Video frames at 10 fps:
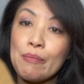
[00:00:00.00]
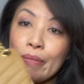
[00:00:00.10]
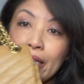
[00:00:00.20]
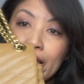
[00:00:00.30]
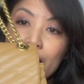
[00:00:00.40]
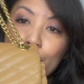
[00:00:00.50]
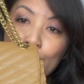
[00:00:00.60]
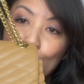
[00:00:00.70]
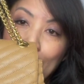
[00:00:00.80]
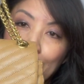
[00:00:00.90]
mine has
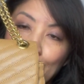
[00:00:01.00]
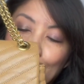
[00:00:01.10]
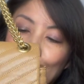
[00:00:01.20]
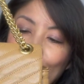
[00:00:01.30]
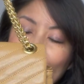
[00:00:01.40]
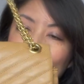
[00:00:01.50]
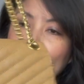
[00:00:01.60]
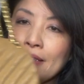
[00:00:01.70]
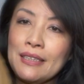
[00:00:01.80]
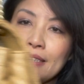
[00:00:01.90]
been well used.
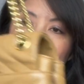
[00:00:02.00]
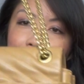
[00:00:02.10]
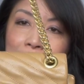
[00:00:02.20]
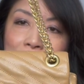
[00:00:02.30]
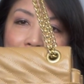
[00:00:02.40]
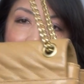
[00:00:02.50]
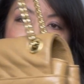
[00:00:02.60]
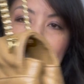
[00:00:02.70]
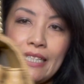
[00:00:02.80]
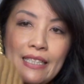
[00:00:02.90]
You can see